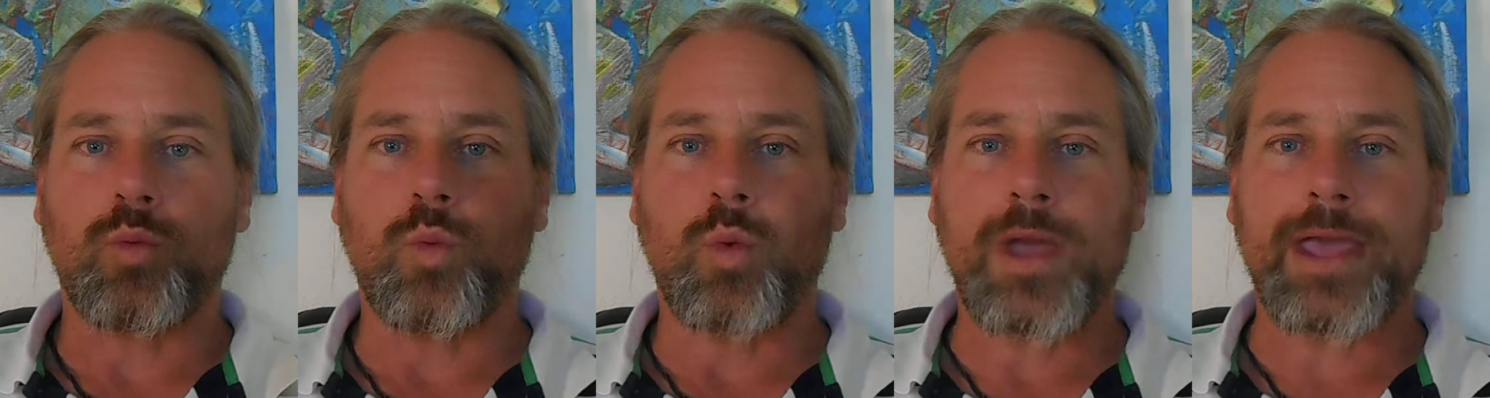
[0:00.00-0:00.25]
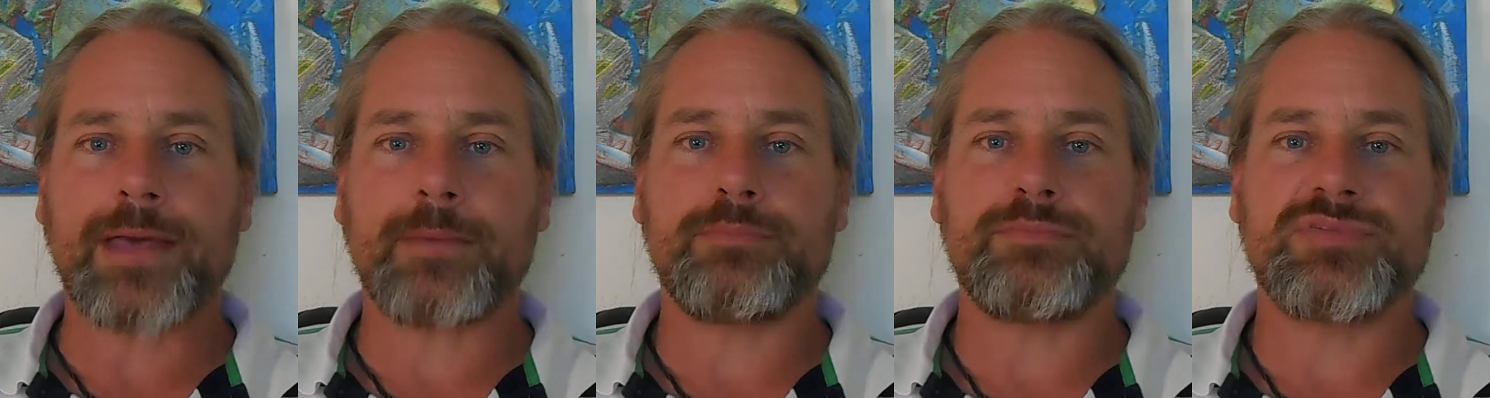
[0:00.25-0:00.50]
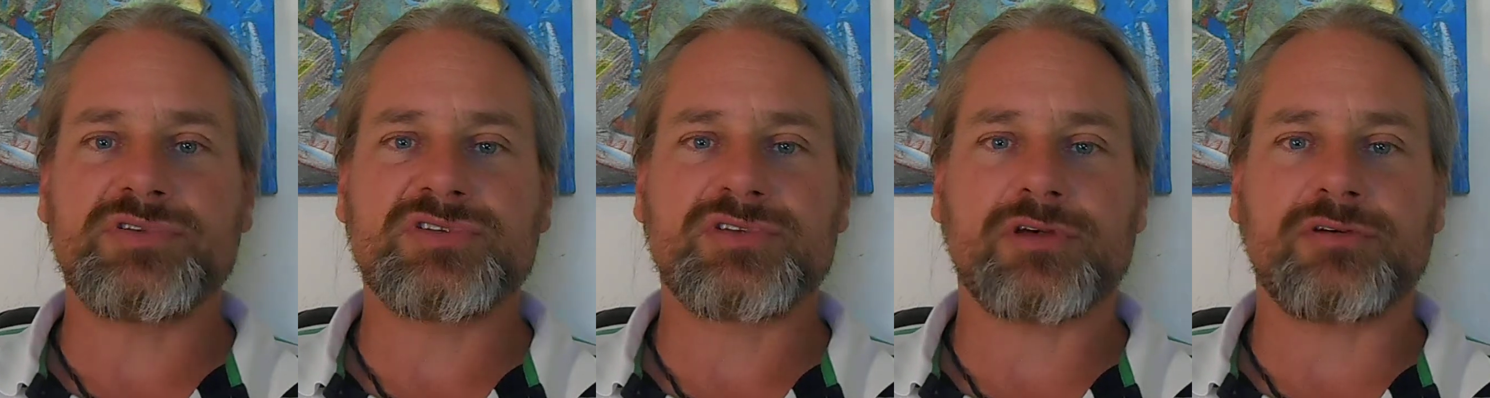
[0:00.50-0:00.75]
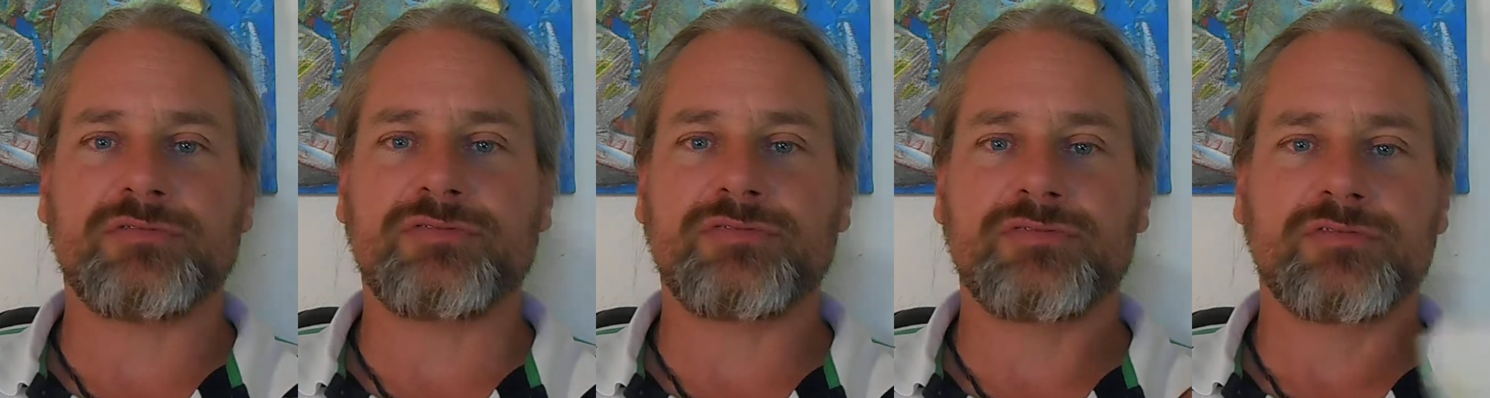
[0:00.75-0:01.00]
webs
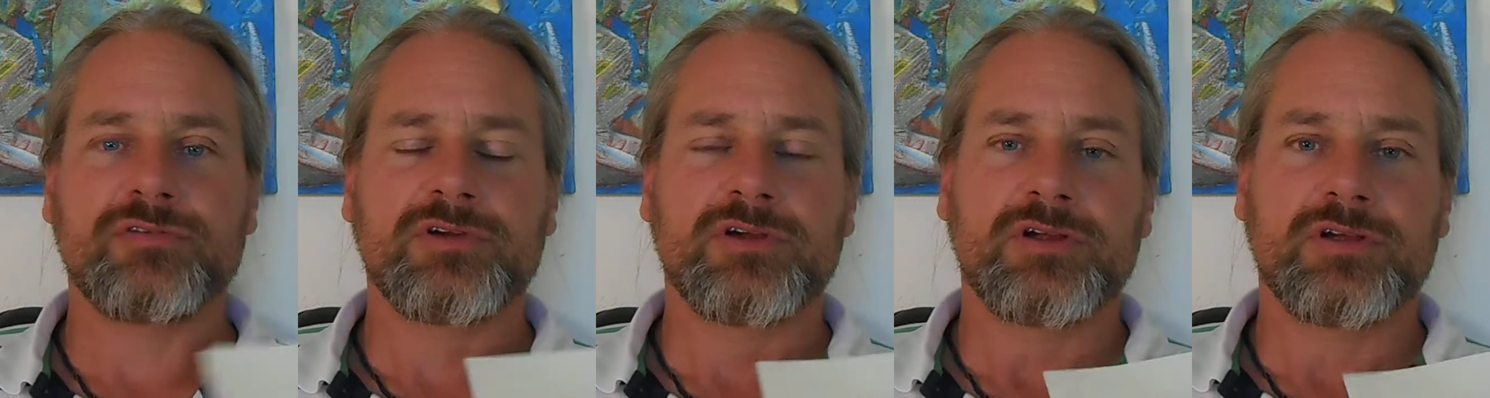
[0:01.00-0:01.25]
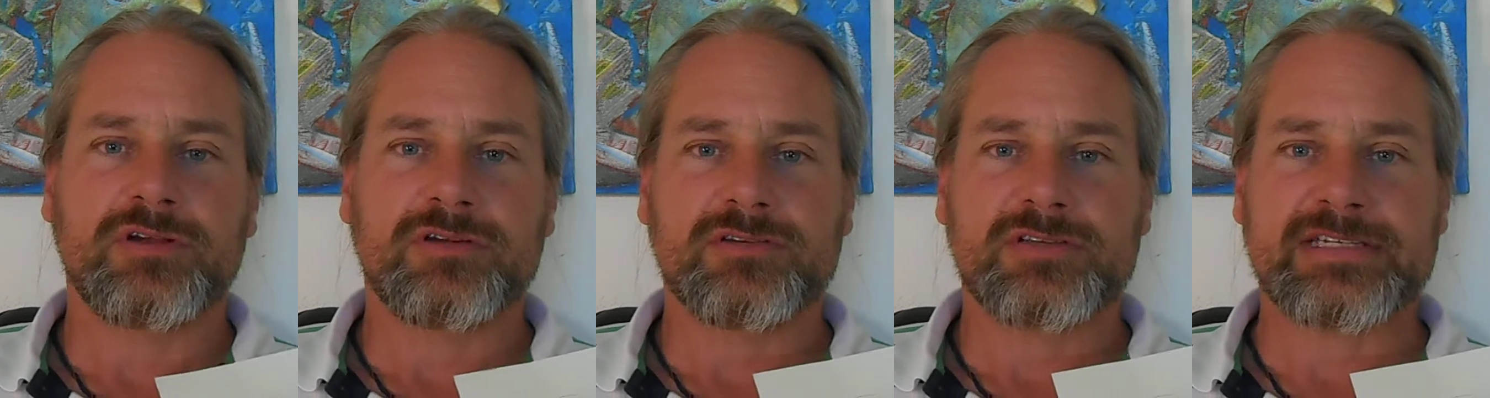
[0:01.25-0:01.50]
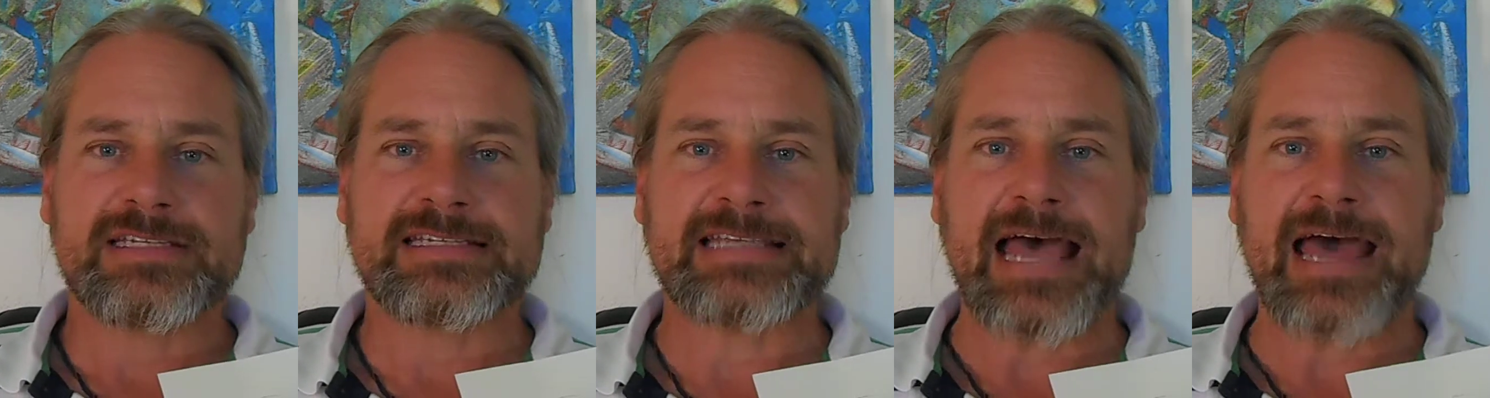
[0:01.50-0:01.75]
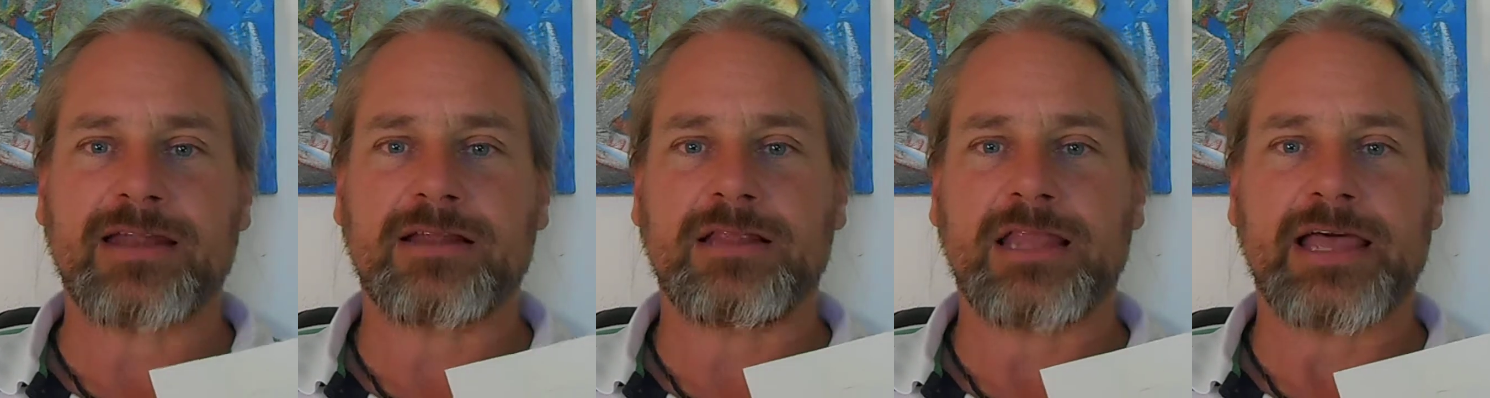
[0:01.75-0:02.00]
of
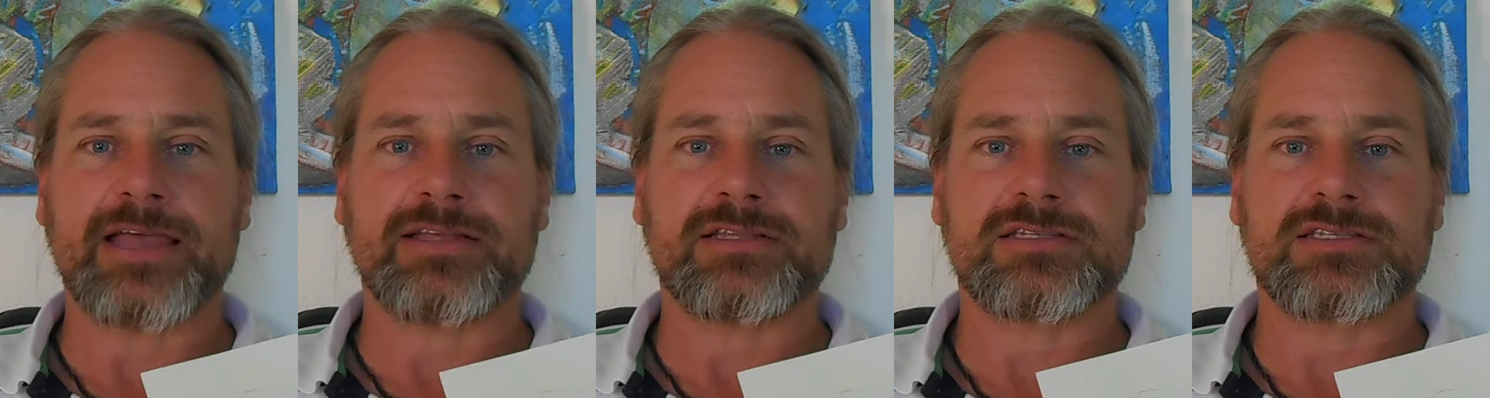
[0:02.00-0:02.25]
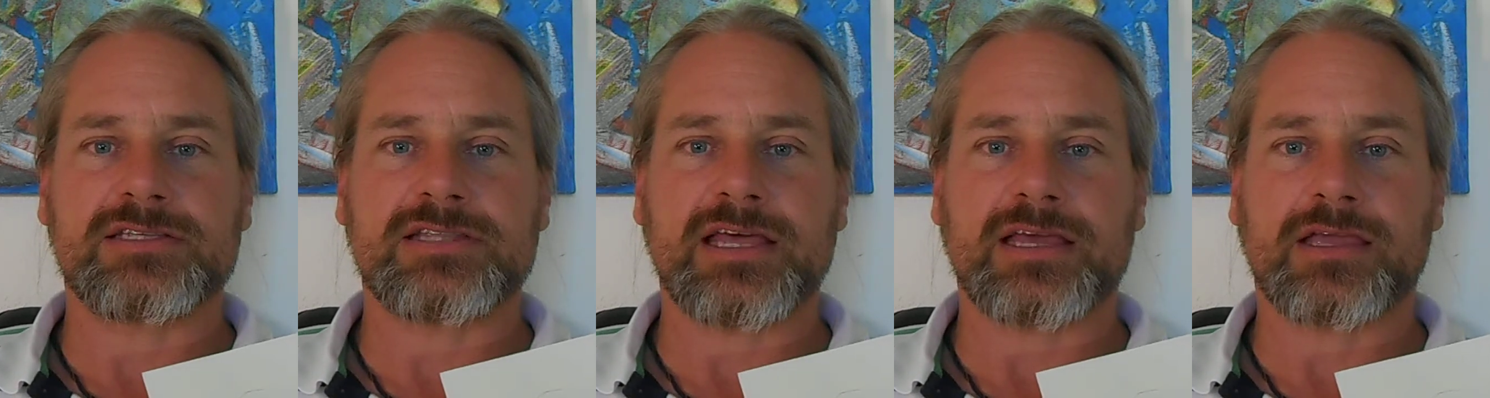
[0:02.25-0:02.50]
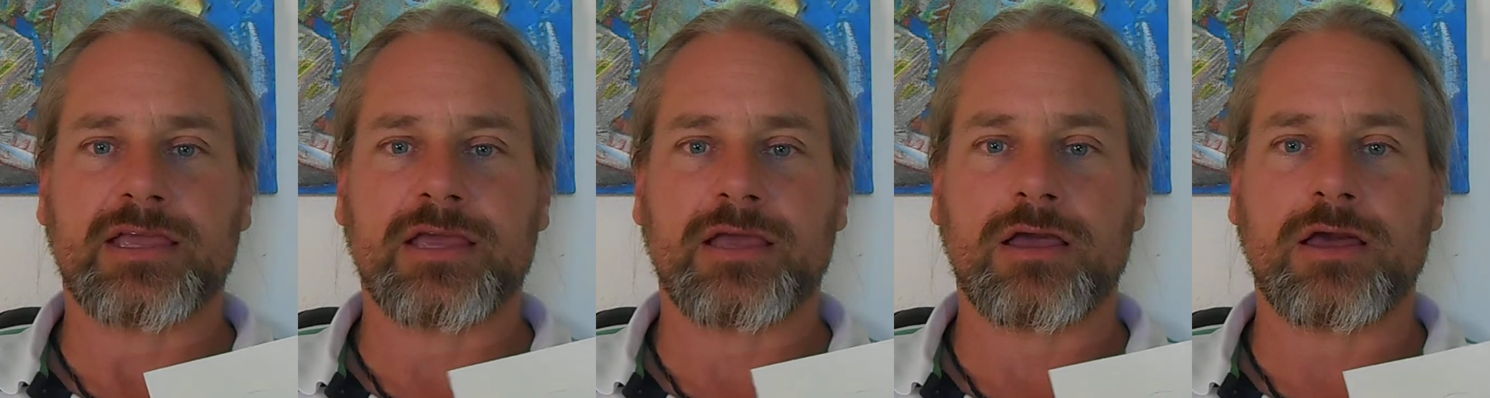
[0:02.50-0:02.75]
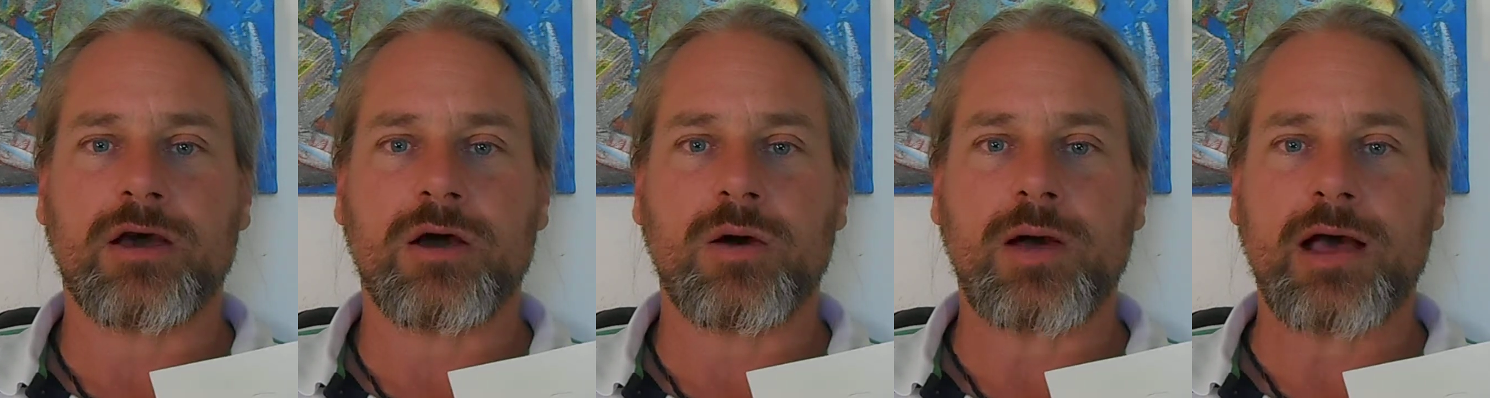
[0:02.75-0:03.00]
satellites that can
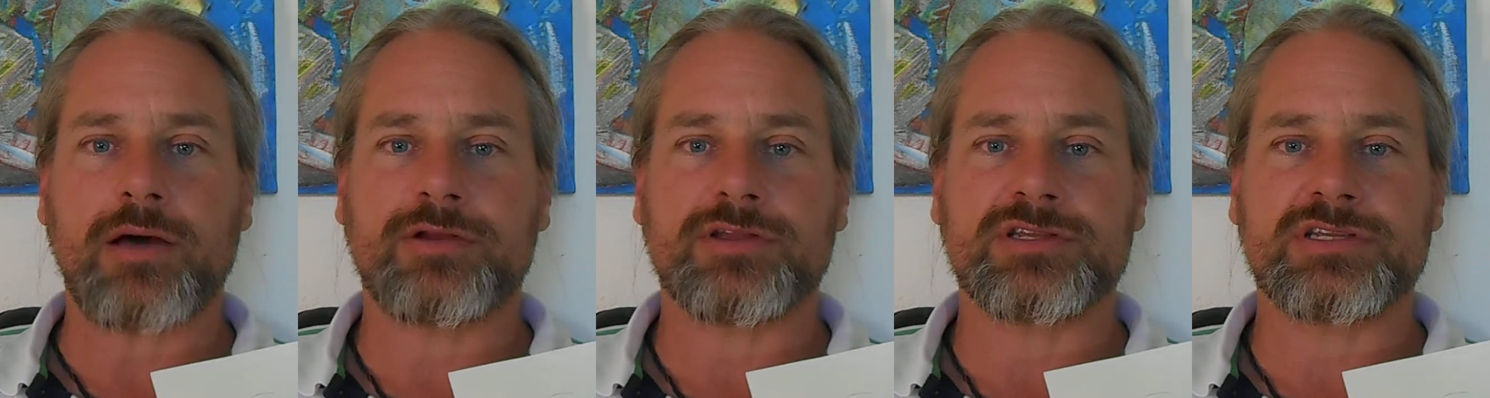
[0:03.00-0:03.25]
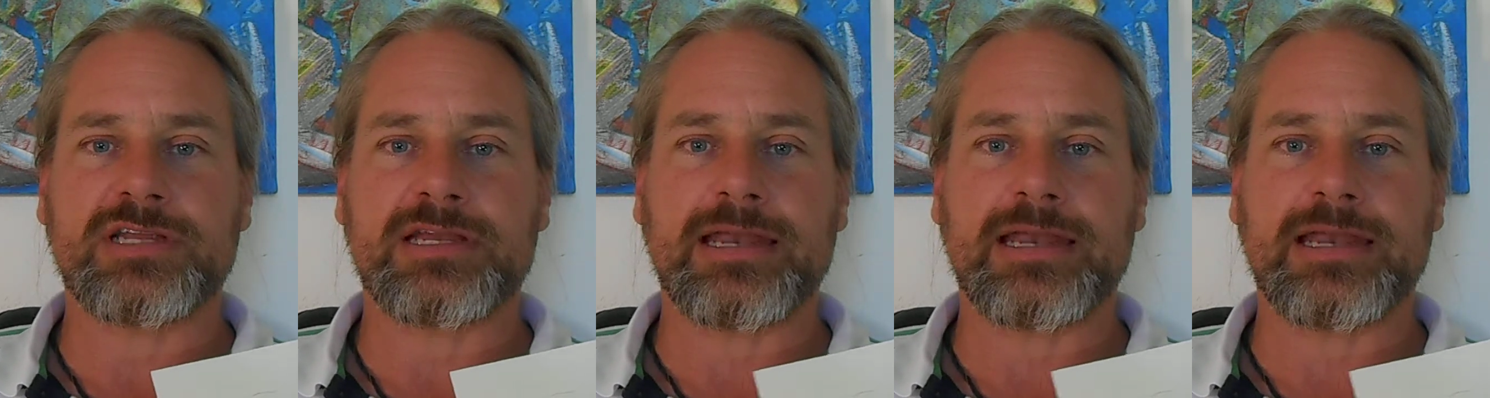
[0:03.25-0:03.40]
go out into